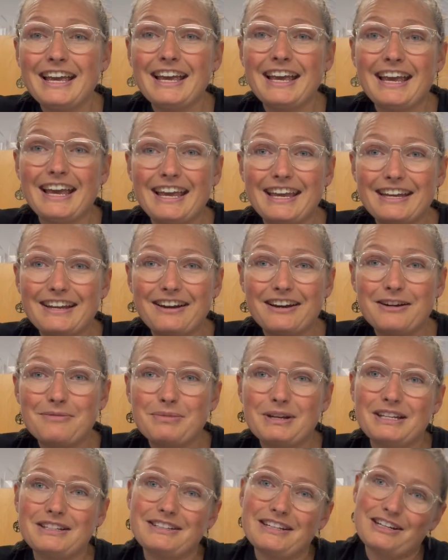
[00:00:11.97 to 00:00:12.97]
hang up
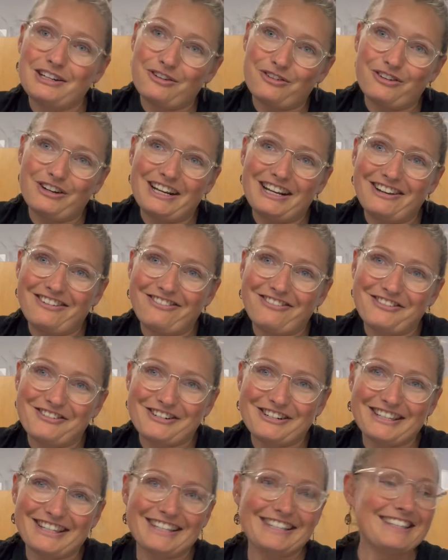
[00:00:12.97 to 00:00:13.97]
and decorate
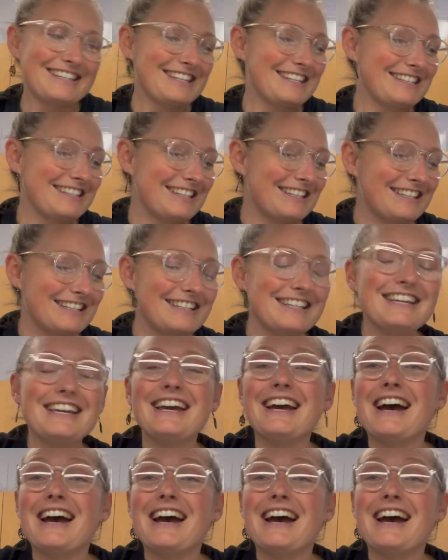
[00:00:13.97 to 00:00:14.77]
for this season.